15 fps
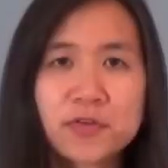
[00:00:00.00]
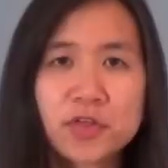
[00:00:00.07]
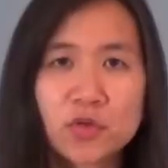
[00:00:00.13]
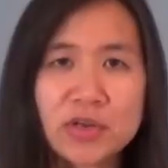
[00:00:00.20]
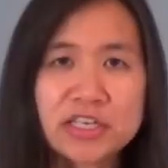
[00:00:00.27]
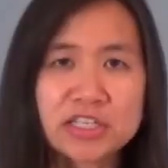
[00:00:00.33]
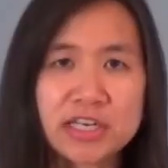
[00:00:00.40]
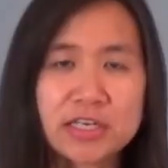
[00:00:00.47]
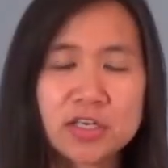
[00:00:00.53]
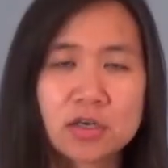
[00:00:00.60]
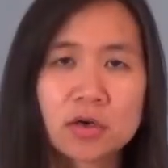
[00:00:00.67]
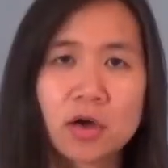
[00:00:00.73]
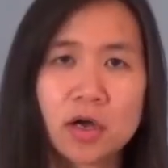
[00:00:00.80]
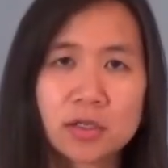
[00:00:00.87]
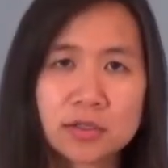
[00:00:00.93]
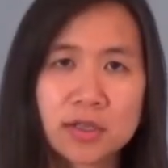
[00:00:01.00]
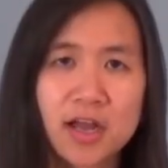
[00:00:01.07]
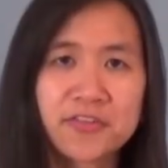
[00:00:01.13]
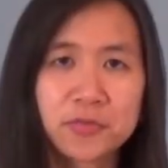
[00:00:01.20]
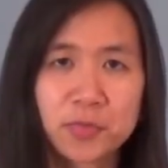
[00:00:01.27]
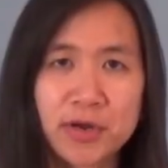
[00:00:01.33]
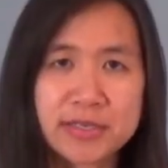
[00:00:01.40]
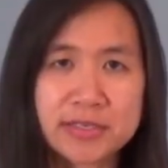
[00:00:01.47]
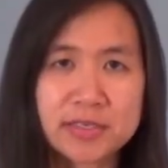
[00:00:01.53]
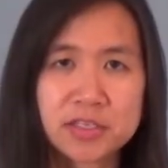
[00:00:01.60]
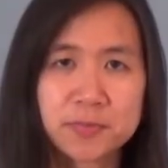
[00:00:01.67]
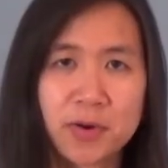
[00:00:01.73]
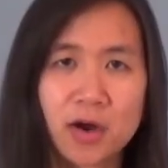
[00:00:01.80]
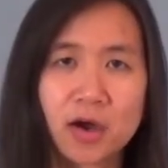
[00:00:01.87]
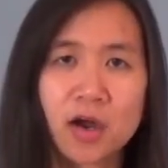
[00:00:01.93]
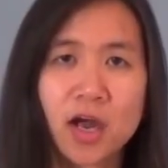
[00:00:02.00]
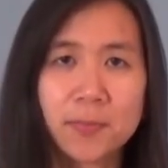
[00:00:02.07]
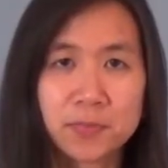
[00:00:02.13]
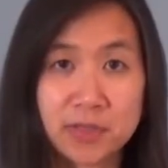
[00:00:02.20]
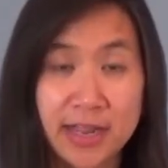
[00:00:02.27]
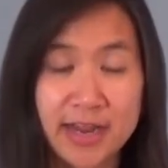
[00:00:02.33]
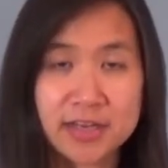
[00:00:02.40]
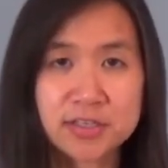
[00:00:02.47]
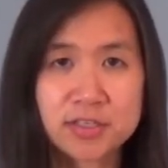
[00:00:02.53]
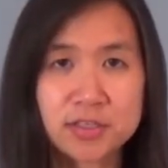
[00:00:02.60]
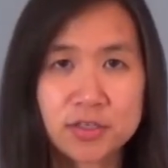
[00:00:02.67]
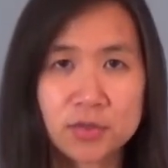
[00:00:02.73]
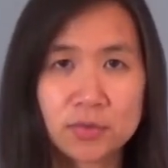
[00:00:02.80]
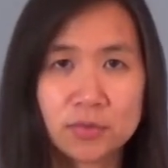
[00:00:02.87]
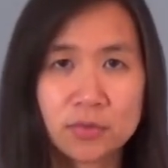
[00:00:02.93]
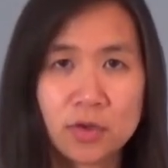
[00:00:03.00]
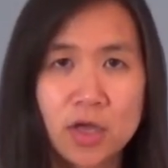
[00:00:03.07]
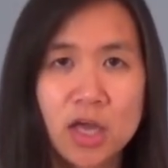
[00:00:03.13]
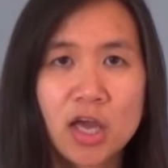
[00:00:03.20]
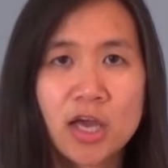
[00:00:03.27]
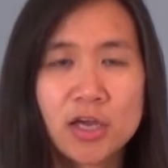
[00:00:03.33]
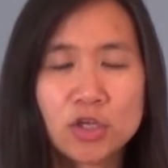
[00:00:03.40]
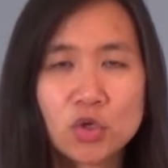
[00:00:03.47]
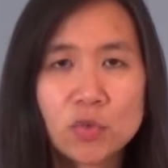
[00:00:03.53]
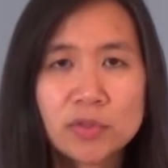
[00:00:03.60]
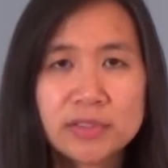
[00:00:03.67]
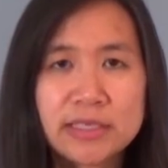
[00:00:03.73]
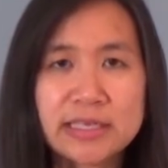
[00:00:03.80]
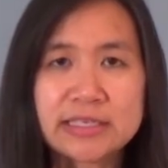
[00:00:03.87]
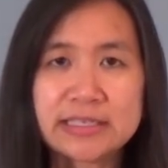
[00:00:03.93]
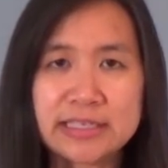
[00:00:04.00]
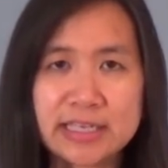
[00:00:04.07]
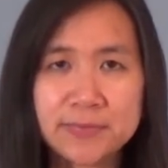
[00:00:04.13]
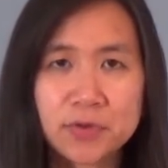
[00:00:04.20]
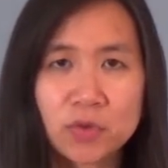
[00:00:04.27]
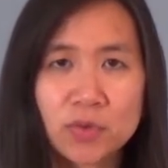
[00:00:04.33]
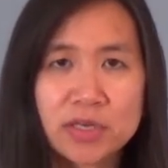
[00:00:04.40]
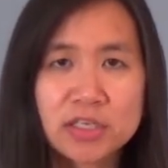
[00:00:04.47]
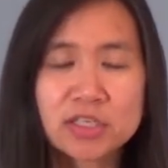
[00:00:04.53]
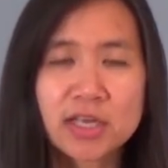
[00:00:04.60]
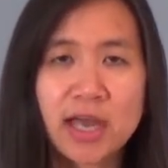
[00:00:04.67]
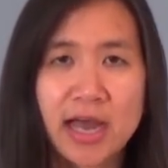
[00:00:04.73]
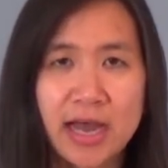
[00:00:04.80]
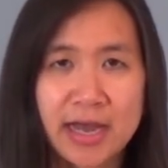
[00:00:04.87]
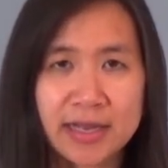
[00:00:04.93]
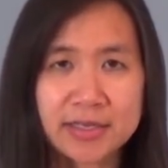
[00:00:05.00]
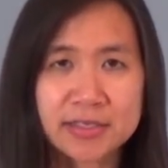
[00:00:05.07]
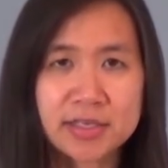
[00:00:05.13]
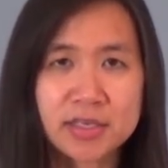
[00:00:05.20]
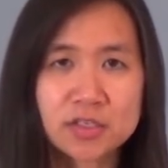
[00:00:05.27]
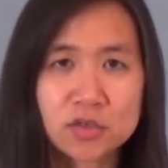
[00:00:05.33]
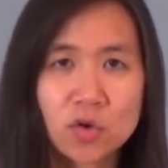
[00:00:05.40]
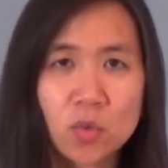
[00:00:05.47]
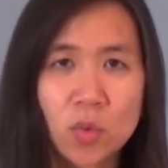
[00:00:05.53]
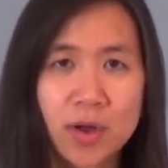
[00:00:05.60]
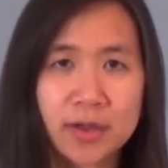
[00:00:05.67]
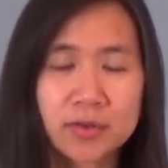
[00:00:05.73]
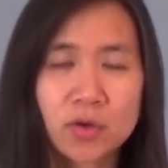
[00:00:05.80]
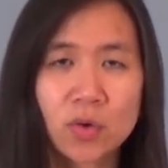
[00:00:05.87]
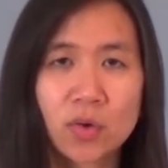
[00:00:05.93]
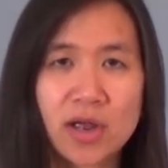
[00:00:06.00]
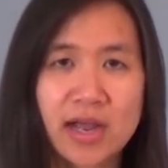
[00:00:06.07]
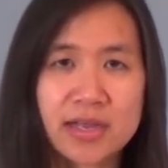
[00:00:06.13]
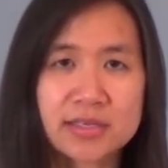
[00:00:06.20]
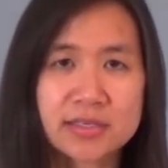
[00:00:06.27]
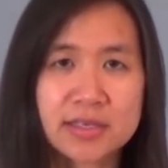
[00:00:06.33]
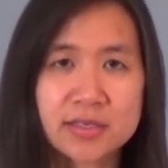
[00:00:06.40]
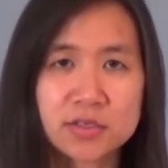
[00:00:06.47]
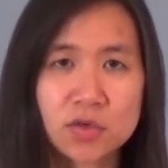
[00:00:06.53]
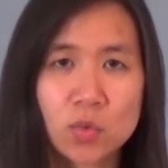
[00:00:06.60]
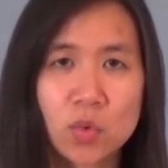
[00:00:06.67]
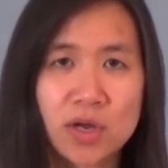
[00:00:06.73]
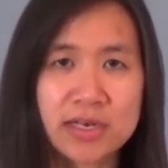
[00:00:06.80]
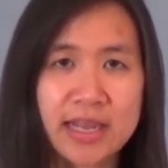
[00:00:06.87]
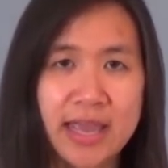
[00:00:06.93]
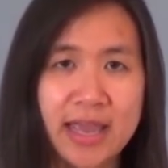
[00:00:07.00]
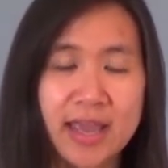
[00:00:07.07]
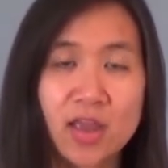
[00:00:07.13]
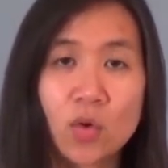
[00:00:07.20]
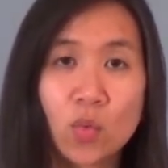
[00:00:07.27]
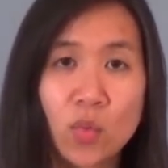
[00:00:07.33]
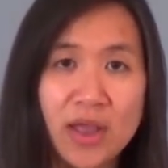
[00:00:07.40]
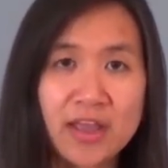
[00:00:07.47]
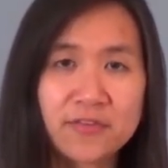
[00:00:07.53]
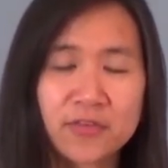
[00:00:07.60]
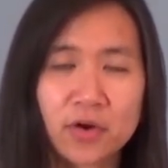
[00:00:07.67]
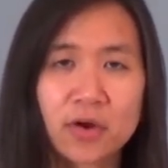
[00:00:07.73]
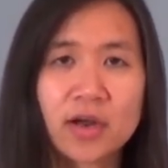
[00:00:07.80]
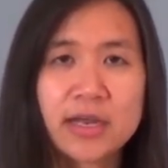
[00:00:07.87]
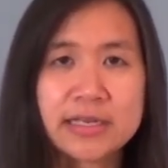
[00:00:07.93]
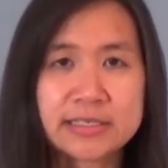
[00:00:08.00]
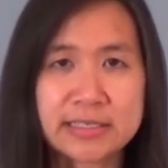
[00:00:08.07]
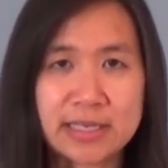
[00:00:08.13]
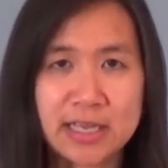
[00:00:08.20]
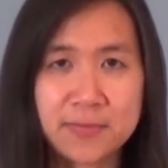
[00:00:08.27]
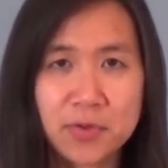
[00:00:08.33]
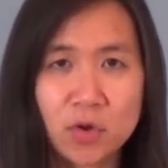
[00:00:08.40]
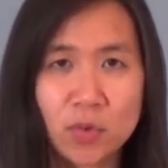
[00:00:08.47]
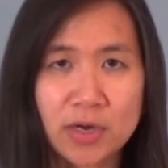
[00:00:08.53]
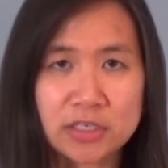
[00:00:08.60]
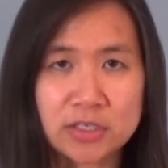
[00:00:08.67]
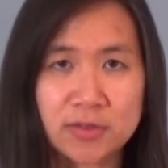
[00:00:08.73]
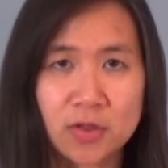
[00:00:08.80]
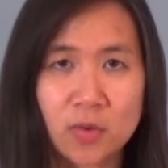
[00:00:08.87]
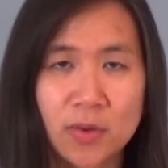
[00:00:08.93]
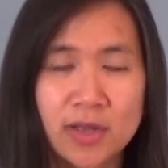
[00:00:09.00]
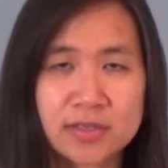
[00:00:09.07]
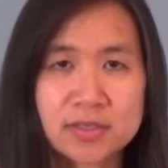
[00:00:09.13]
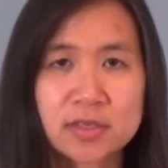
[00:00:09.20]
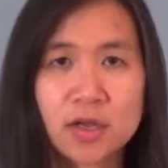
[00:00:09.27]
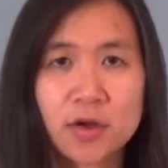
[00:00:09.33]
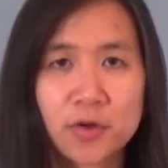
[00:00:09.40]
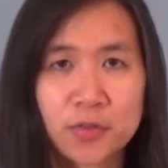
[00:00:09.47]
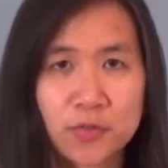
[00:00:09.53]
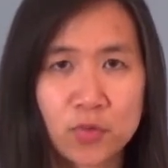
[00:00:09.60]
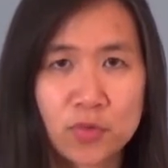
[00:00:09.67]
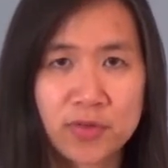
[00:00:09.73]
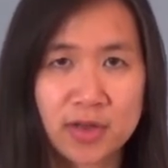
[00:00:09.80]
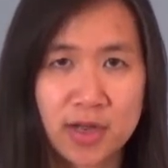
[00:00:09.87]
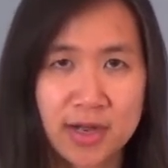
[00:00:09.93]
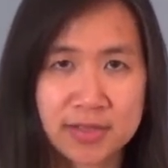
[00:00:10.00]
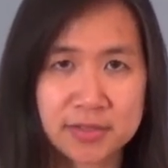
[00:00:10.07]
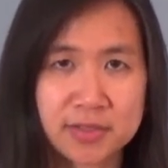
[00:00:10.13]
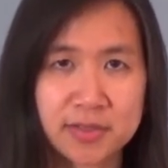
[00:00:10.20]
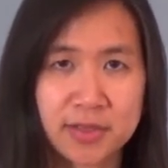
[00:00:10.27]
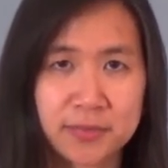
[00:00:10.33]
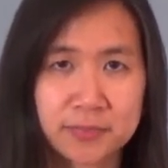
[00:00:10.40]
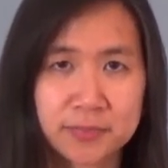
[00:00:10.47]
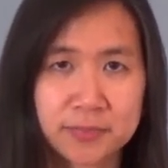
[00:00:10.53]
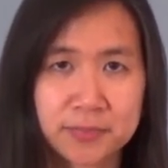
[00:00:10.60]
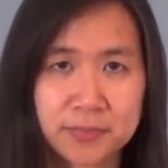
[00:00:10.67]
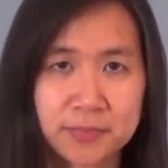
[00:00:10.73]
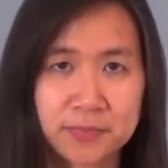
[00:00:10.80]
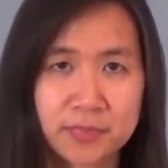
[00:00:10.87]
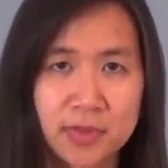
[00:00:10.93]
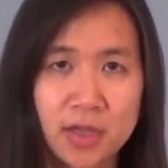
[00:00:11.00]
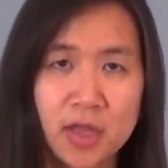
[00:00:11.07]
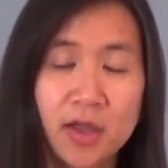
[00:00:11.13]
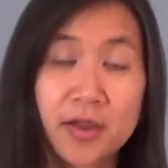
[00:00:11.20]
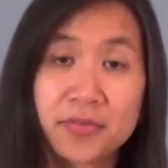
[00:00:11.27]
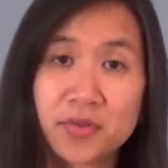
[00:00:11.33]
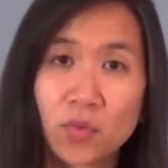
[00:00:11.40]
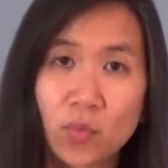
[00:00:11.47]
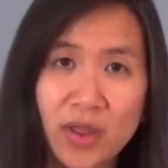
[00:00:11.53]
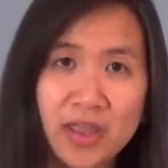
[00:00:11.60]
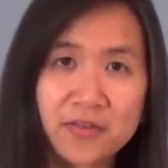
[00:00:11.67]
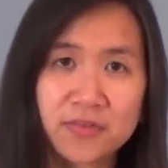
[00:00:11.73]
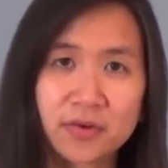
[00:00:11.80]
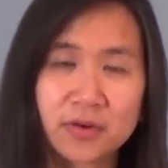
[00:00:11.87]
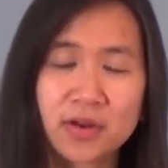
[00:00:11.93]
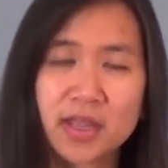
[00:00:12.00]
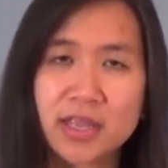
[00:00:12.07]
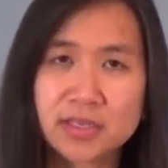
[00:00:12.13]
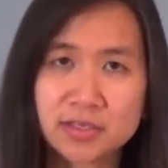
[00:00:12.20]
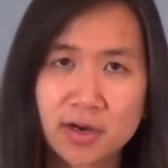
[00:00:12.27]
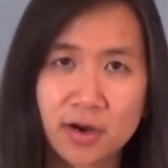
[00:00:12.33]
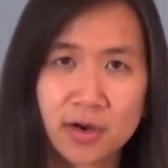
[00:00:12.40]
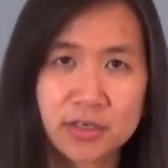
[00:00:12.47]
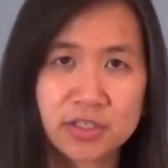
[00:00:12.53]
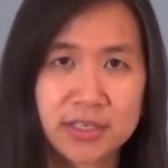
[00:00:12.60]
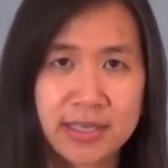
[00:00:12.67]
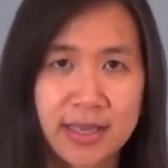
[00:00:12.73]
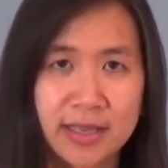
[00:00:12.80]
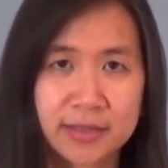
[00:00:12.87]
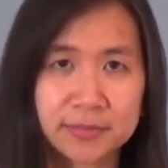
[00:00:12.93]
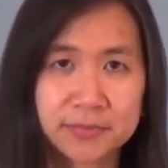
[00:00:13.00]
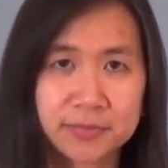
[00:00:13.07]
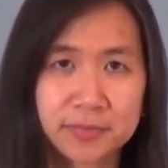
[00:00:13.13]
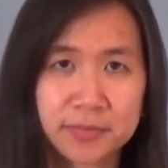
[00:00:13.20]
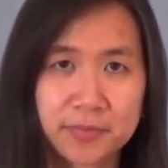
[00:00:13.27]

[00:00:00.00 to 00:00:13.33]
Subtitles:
the 3-10-year unlawful presence bar applies to you, you will need an immigrant I-601 or I-601A waiver to immigrate to the U.S. through the consulate. The waiver is hard to get.